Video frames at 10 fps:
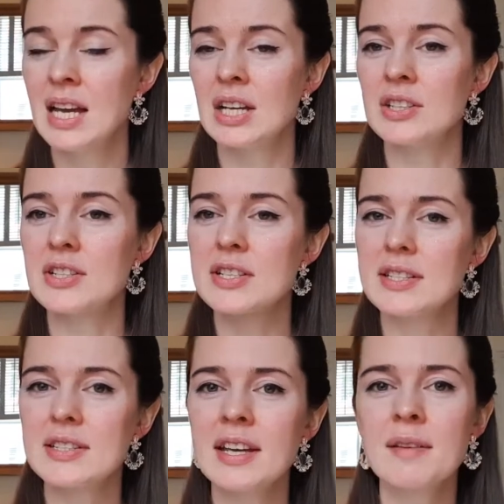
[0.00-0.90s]
And just
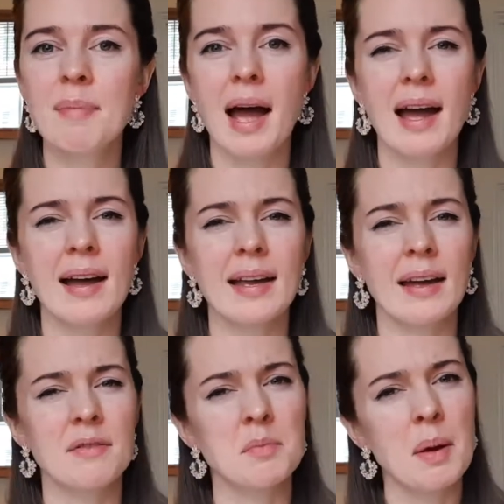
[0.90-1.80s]
looking back
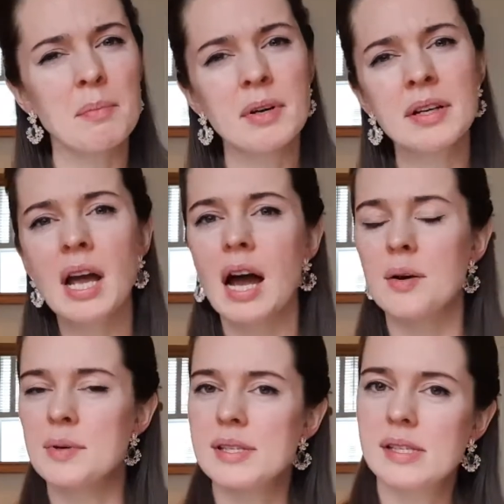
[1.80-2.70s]
and remembering how
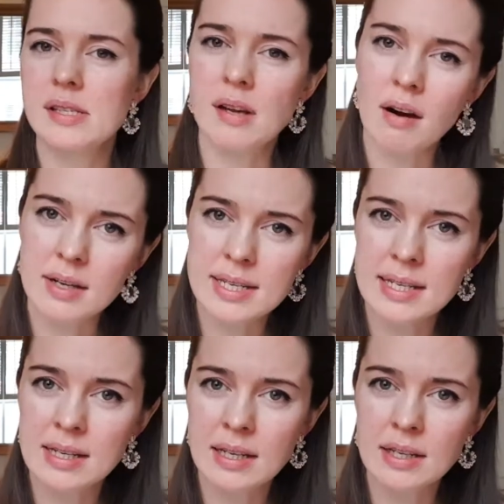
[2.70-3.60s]
it
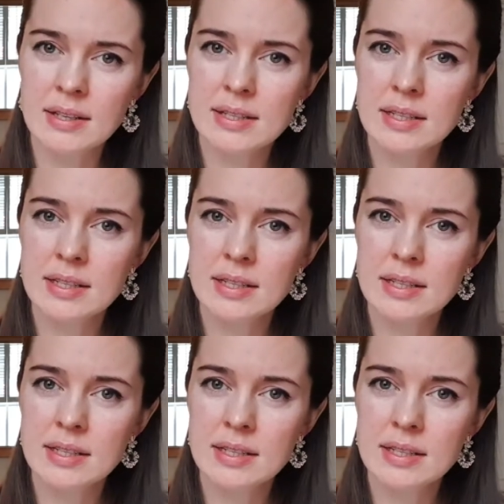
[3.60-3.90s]
started,